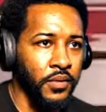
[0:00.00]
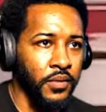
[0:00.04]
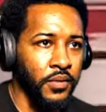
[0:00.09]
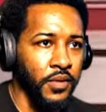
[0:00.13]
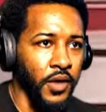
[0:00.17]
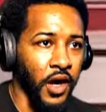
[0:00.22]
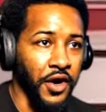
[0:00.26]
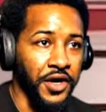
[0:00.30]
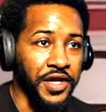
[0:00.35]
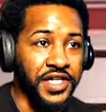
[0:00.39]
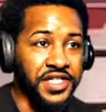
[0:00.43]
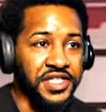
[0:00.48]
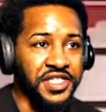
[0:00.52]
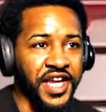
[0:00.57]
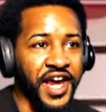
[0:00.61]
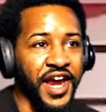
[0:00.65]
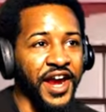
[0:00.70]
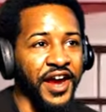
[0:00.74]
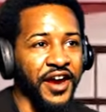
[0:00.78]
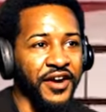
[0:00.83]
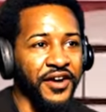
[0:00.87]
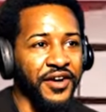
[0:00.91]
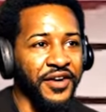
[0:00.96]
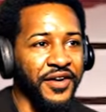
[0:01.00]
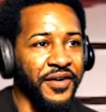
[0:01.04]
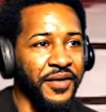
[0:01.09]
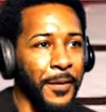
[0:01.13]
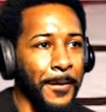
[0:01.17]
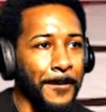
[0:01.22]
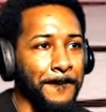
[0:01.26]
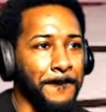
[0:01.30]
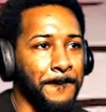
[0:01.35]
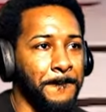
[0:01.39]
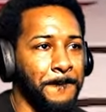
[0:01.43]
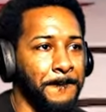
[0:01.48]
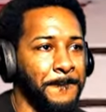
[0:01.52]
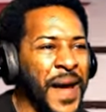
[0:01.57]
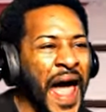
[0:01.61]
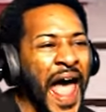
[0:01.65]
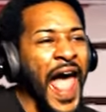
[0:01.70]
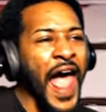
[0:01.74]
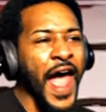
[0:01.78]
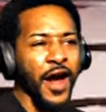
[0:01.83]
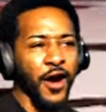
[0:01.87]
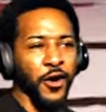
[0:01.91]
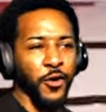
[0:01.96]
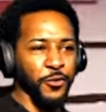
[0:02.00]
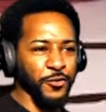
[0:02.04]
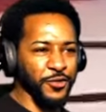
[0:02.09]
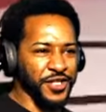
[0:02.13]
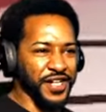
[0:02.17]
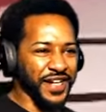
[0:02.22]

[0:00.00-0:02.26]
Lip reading: Oh, he's scared. Bam!